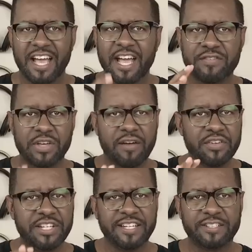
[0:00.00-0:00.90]
Have you
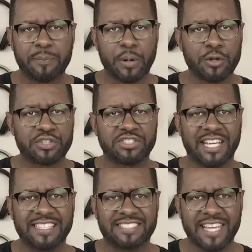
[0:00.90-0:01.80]
ever needed to purchase
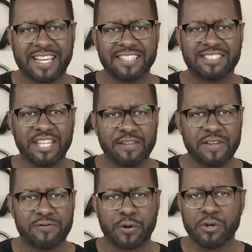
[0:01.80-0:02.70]
a second
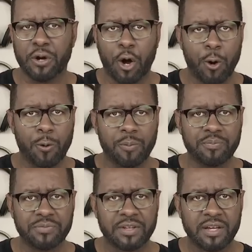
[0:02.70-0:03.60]
TV for your
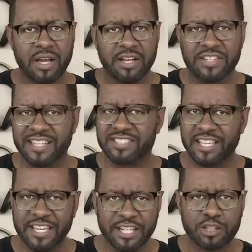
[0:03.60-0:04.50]
home that's
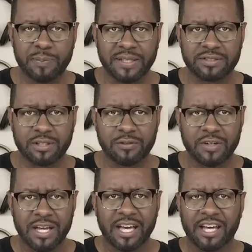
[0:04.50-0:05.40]

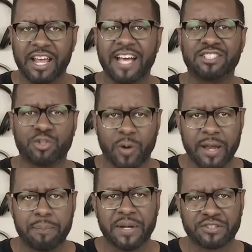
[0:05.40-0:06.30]
inexpensive and has
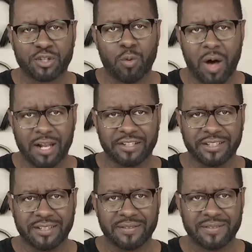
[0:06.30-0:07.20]
great picture
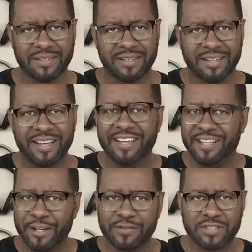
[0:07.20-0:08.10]
quality?
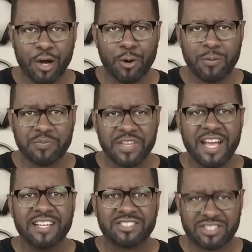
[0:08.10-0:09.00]
If so,
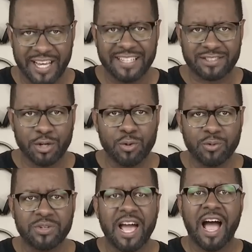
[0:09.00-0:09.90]
stay
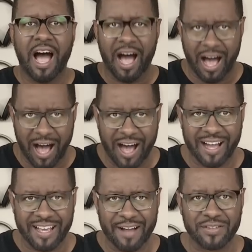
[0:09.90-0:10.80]
tuned.
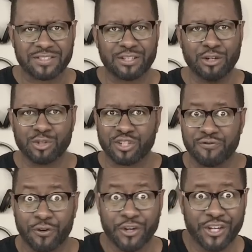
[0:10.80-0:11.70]
I have a
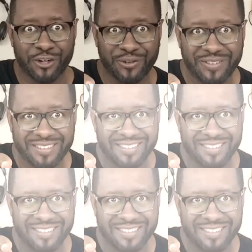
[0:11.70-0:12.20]
solution for you.